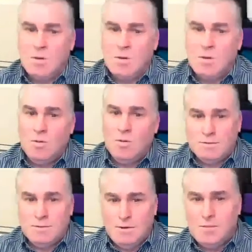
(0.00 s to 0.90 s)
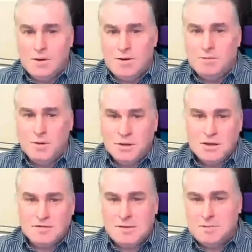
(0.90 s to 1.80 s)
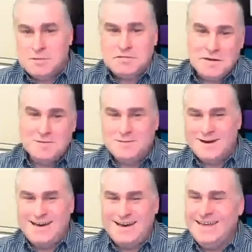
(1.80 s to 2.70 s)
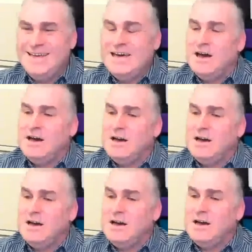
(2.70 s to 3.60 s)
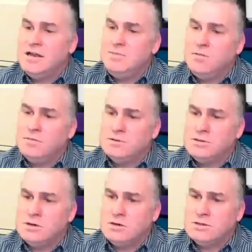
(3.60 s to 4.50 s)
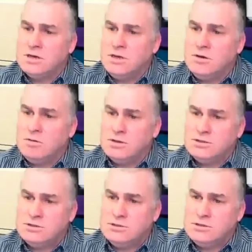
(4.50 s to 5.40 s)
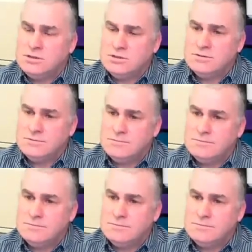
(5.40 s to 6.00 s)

Well, I might get some myself. Anybody want to ask any questions?